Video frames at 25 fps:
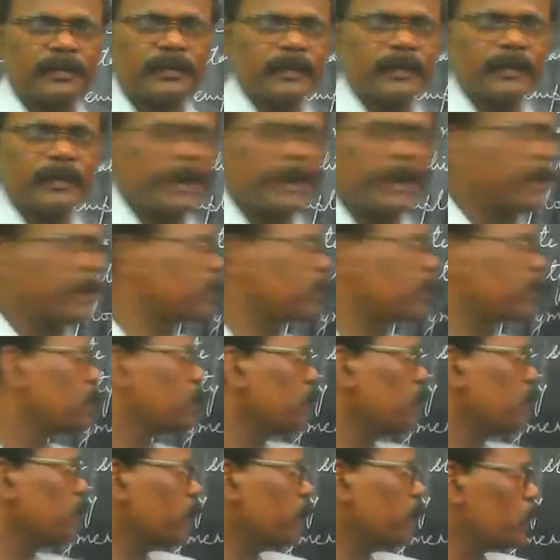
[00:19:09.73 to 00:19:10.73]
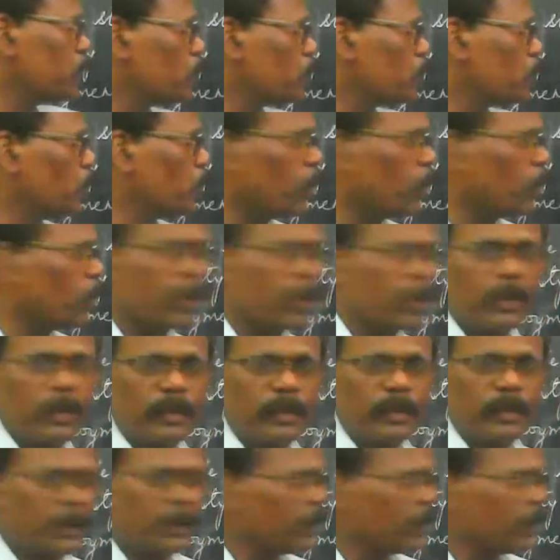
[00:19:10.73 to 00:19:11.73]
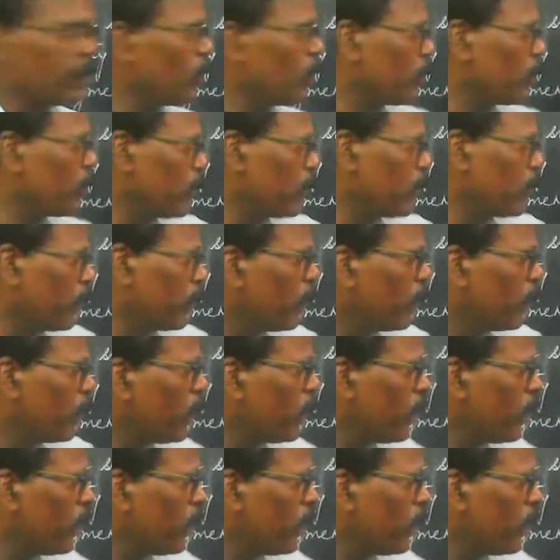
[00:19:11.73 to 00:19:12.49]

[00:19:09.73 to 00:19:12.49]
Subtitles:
That is these two. Okay.